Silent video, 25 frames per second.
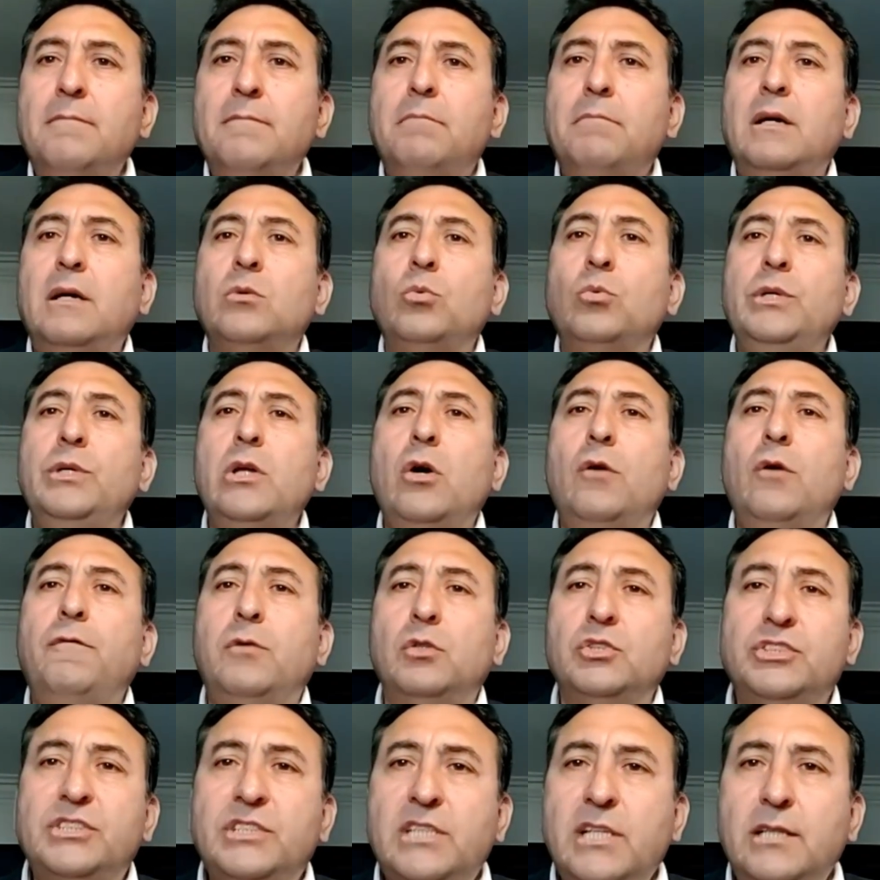But we know
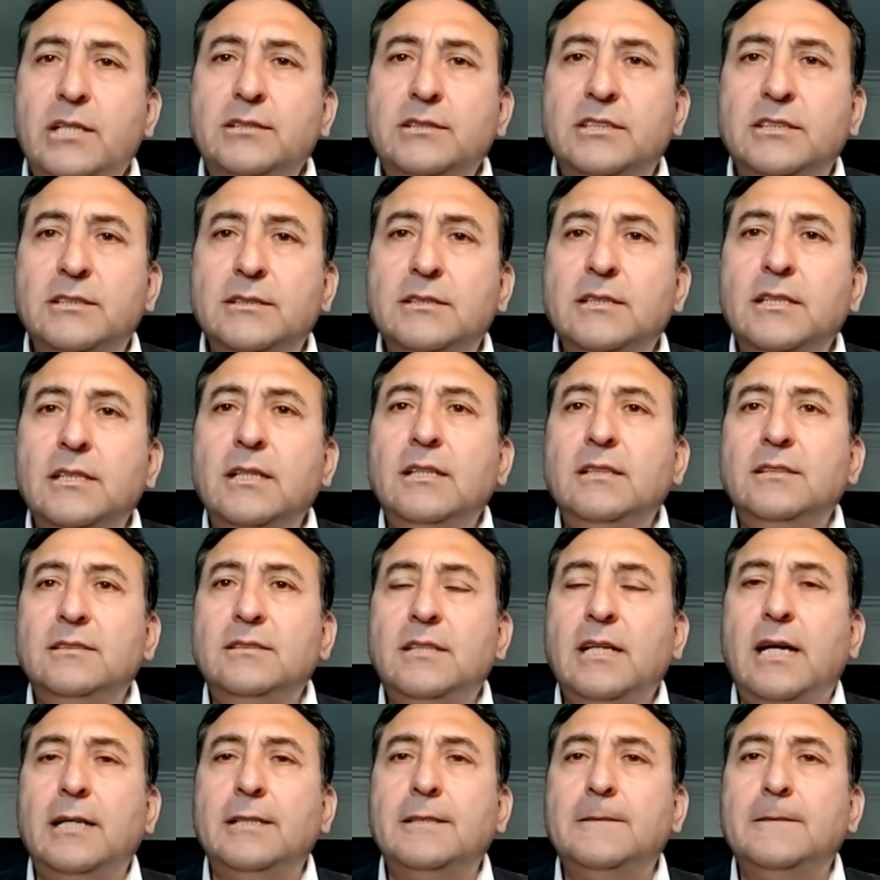for certain
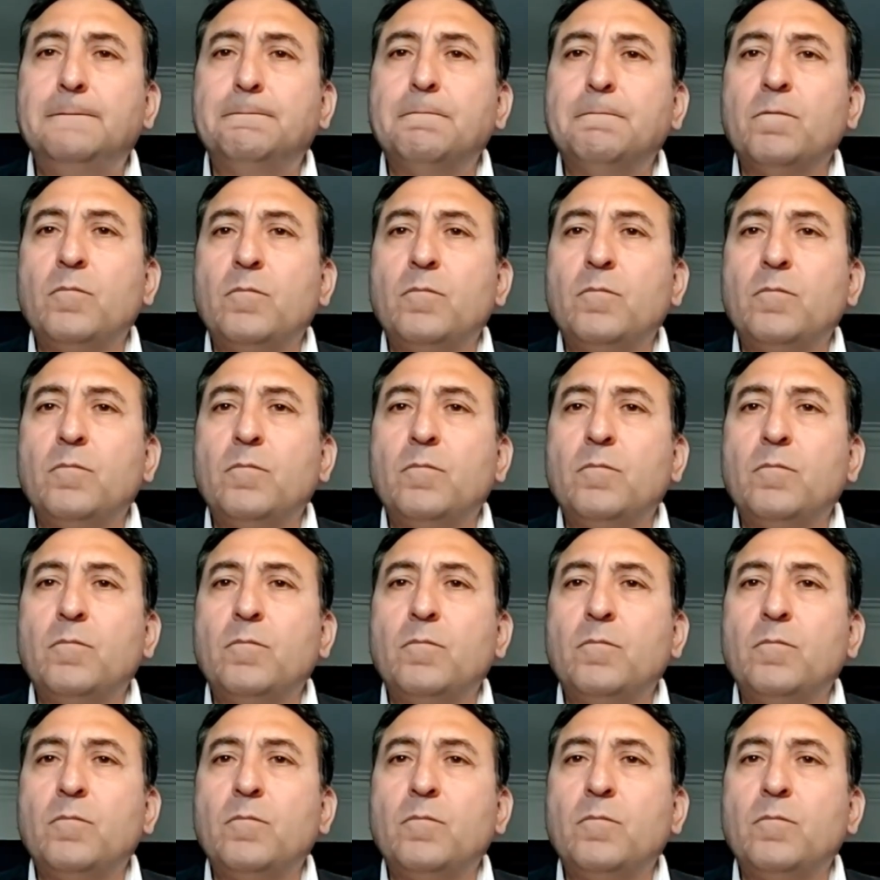that